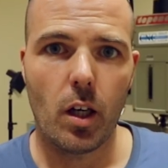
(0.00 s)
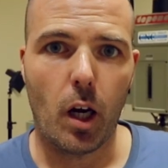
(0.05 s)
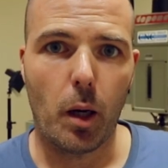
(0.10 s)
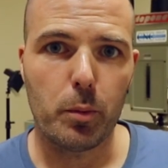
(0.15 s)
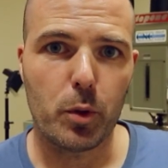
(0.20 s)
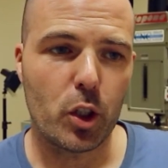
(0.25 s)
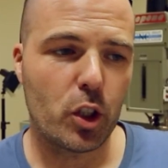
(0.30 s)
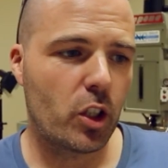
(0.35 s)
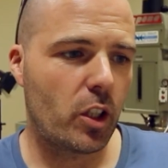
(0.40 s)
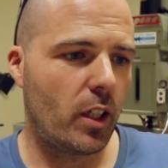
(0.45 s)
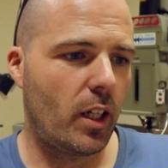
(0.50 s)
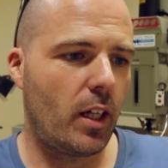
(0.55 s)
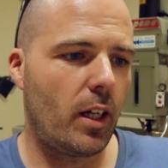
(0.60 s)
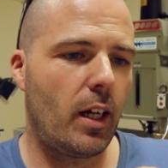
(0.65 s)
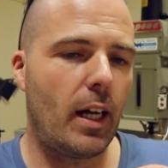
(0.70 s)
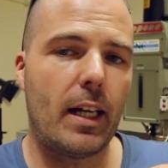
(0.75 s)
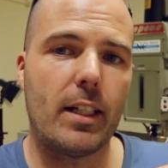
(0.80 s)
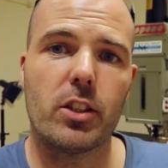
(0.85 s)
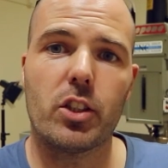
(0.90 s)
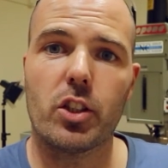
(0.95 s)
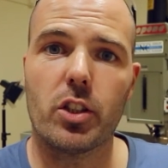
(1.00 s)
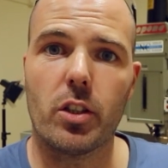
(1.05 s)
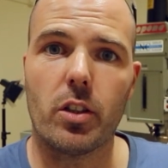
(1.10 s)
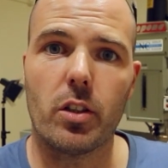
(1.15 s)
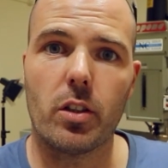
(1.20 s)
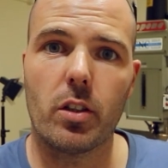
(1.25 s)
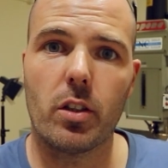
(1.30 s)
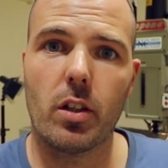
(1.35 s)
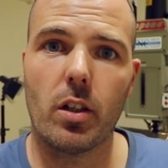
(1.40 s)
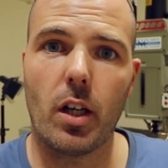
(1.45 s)
I'm just gonna
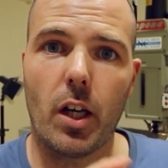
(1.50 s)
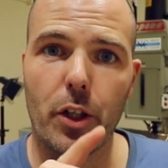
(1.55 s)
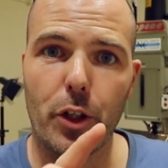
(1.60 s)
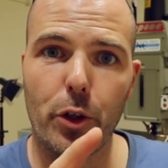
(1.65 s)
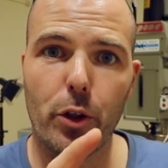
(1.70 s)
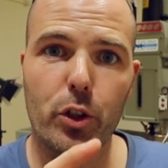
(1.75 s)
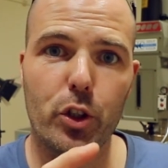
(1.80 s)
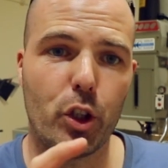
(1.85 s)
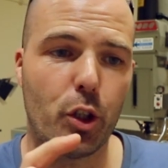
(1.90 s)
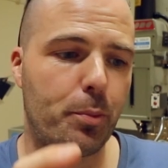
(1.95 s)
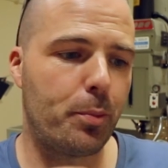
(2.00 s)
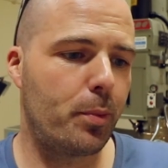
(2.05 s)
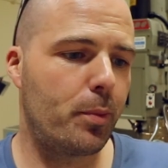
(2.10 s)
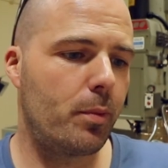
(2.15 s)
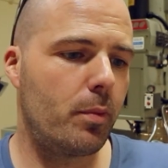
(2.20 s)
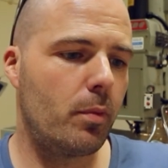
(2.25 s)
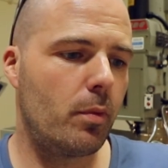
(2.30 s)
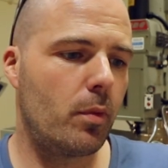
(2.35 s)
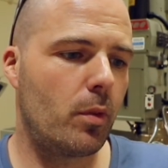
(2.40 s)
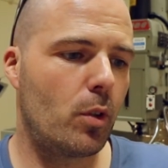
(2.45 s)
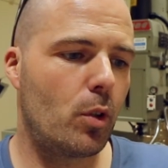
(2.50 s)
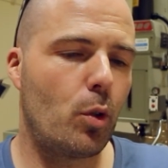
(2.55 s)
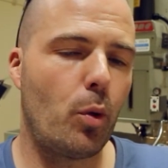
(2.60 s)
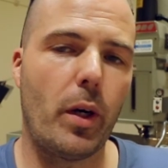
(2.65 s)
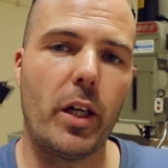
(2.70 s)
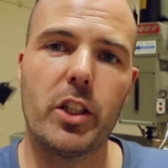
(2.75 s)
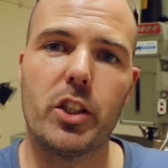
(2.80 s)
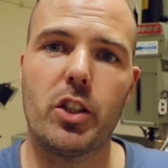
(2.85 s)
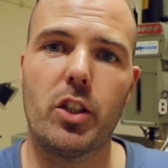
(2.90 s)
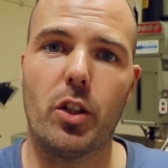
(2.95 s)
answer a YouTube
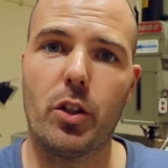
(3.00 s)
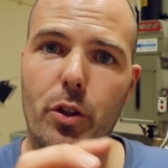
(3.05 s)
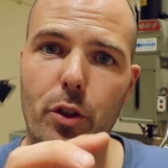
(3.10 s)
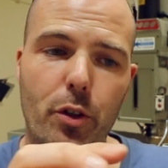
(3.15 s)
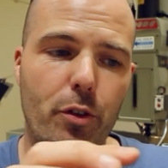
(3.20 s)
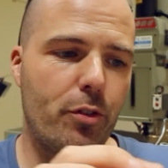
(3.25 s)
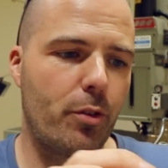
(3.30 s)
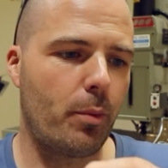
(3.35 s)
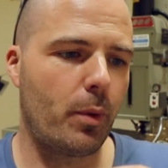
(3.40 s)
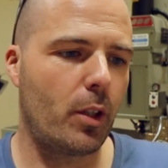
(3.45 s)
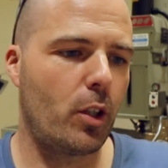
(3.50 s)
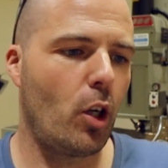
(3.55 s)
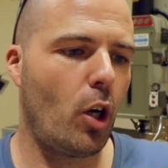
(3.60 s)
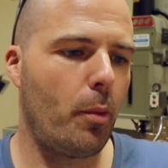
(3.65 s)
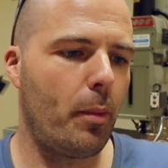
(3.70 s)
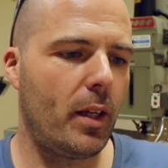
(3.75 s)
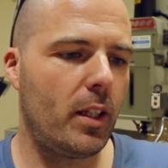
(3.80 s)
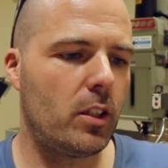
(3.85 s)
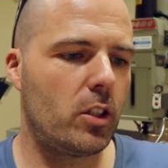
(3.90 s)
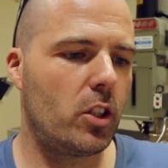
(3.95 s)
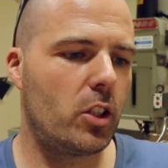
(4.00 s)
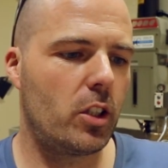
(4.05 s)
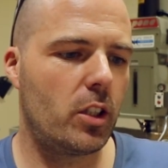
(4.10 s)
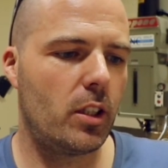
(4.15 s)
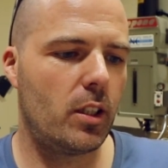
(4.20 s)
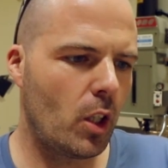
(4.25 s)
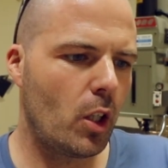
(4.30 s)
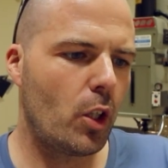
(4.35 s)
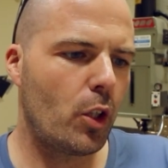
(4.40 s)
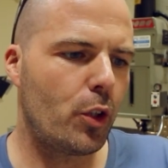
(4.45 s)
question or two from the comments.
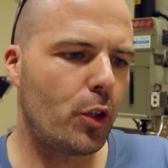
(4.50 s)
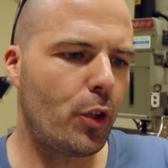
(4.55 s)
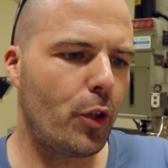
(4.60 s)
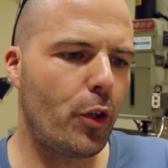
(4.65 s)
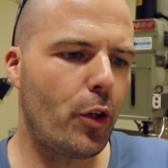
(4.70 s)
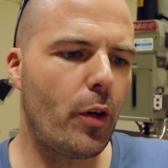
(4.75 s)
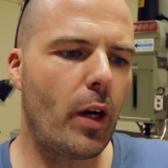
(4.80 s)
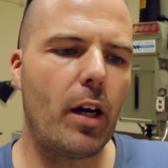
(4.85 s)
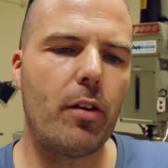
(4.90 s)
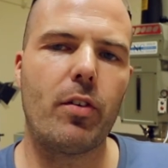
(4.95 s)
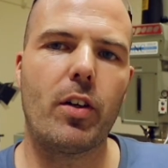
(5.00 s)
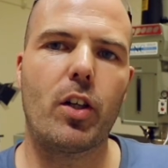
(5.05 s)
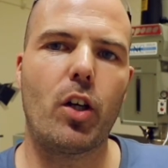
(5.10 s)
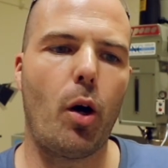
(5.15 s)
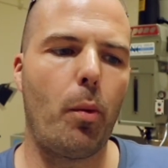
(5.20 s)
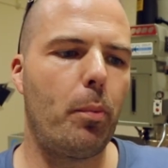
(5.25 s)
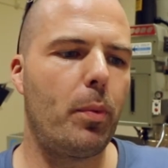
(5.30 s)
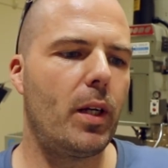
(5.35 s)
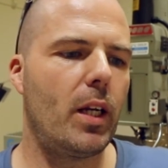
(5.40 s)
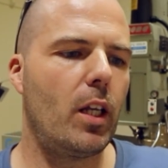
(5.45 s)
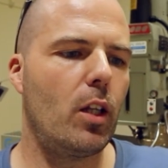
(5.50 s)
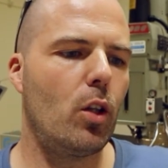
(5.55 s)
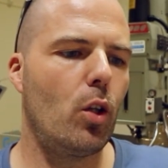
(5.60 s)
Do you have a company